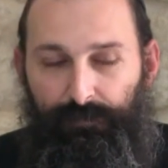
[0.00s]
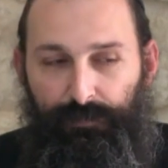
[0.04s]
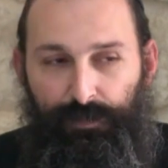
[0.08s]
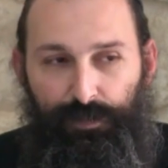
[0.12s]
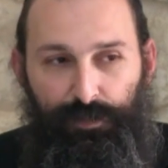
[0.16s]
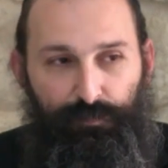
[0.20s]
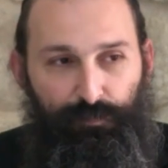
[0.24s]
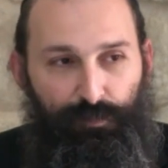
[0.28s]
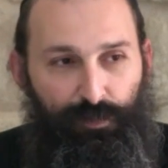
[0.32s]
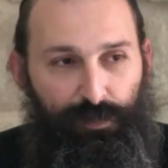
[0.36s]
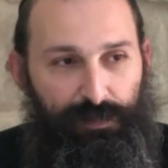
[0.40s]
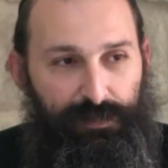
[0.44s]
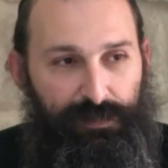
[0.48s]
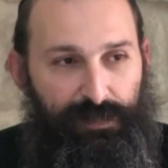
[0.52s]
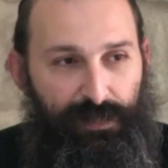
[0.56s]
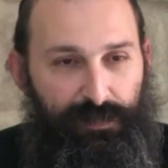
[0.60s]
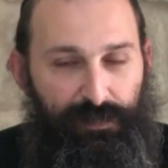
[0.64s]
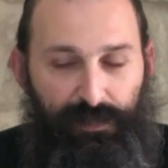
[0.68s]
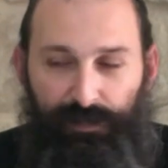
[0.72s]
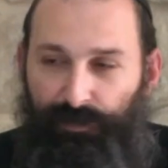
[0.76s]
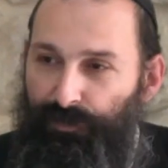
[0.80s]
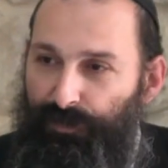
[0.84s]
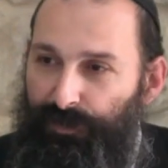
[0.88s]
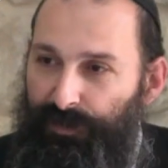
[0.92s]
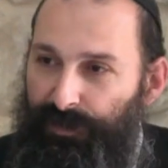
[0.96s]
Shmuel says,
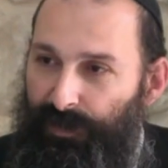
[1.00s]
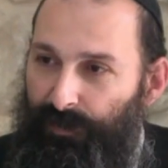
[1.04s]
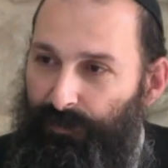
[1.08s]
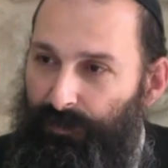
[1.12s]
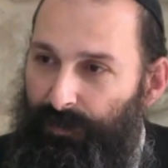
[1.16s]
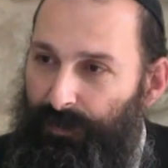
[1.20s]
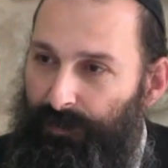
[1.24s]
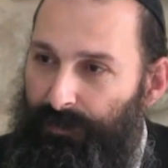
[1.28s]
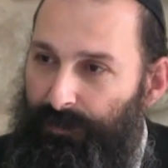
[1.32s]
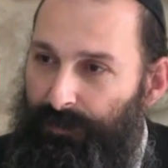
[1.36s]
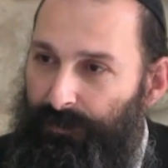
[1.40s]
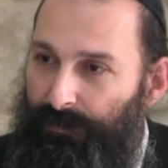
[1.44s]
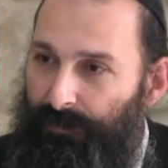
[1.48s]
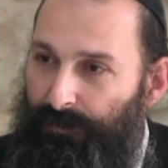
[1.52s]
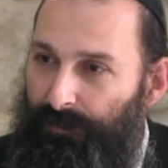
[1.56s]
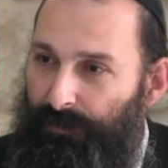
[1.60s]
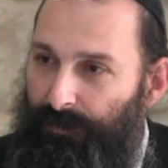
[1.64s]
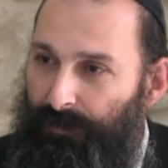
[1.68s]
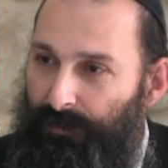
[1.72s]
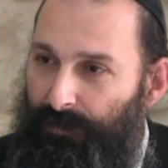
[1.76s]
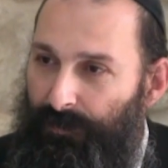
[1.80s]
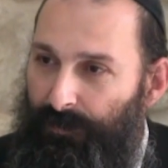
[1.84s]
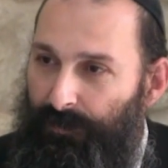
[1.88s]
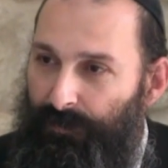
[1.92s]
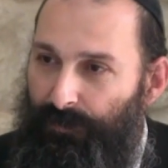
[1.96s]
are you serious?
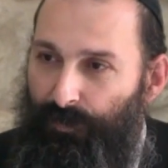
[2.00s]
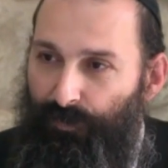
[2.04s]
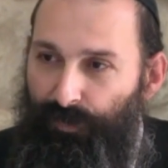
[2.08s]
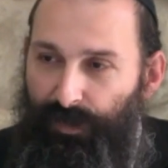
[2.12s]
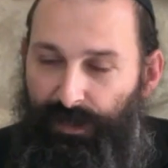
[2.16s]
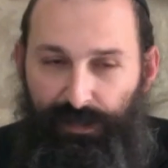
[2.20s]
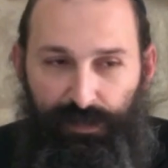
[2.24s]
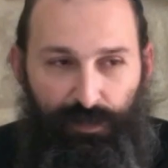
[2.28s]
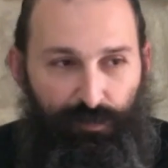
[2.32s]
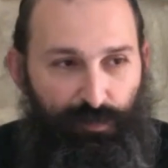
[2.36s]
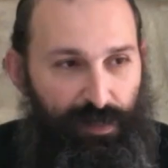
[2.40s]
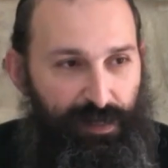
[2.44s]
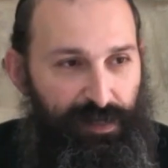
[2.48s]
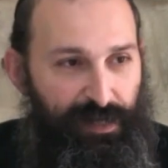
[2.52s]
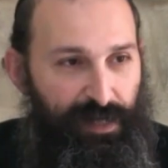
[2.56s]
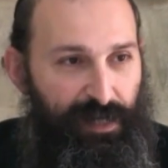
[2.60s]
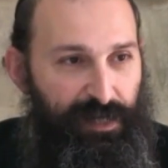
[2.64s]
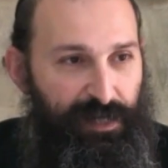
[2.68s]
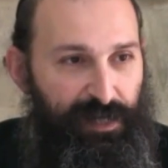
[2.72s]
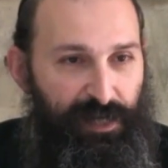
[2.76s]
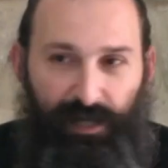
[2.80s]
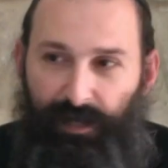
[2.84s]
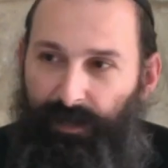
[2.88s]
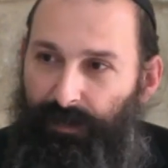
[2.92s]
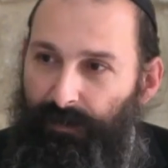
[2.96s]
There is already a
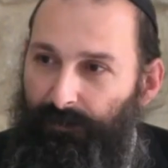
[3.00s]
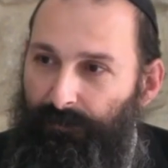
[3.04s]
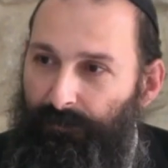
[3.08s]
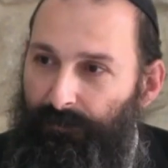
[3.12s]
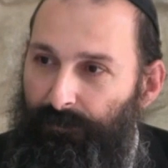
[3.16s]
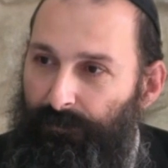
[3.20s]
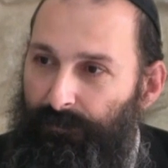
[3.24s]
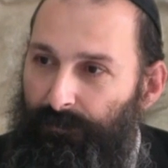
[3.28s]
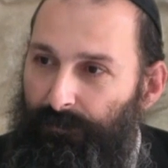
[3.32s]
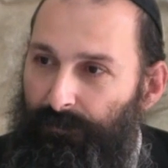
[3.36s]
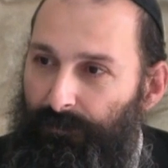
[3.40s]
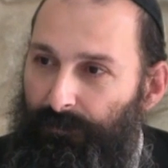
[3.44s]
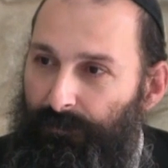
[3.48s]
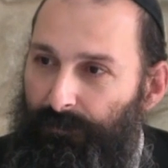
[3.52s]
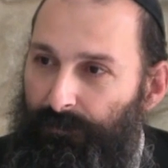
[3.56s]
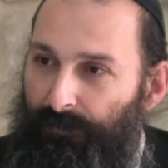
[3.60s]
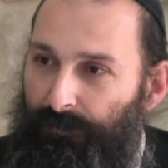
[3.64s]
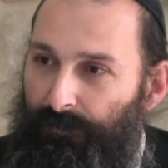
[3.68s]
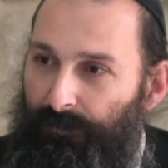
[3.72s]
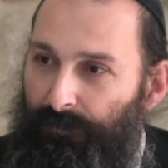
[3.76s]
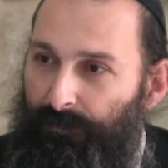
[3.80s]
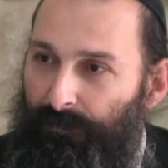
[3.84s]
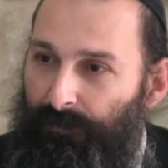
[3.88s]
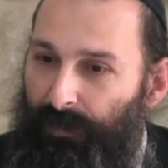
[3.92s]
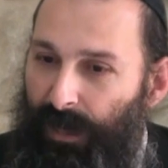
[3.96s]
king.
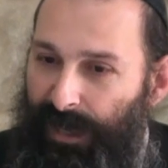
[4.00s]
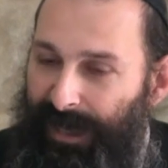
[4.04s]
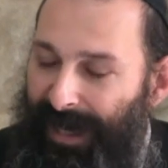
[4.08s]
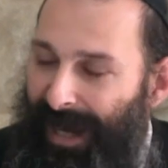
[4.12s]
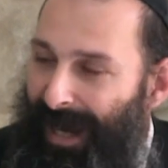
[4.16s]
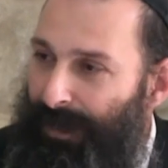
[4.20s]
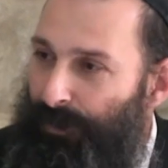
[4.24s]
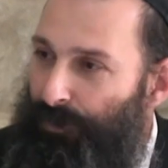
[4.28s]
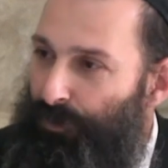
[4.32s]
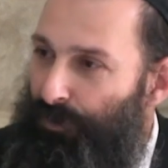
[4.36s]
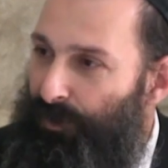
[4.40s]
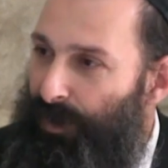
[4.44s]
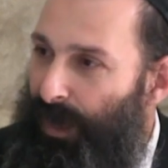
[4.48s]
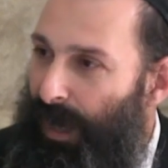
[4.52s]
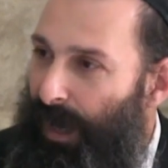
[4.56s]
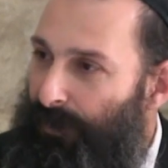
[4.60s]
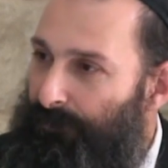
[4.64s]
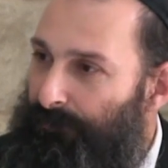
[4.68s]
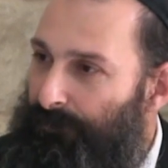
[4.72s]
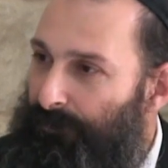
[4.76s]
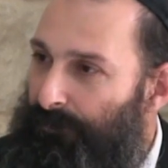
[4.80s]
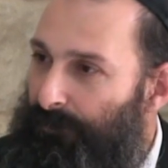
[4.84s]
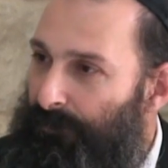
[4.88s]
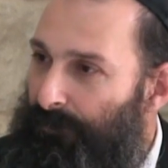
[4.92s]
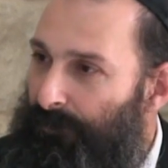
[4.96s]
I can't do
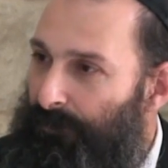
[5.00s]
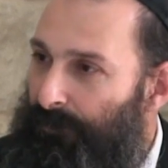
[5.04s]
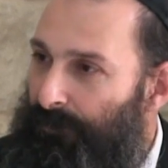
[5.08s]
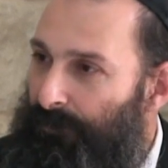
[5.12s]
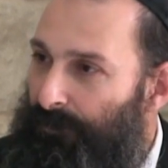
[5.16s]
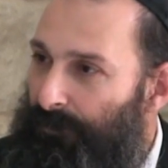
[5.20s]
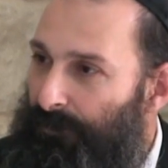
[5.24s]
that.